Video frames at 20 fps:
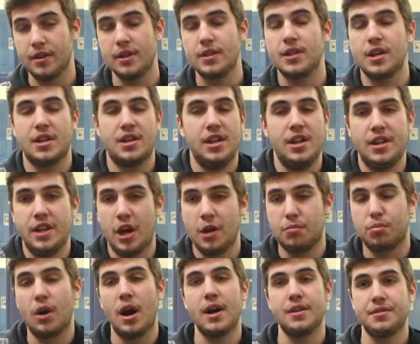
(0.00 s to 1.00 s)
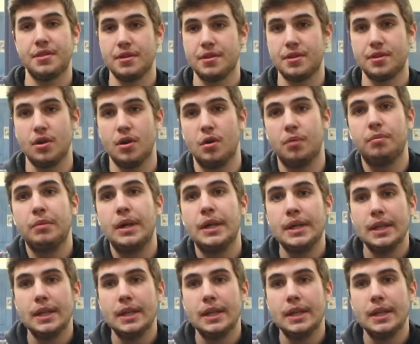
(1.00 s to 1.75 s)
It's like the entire process, so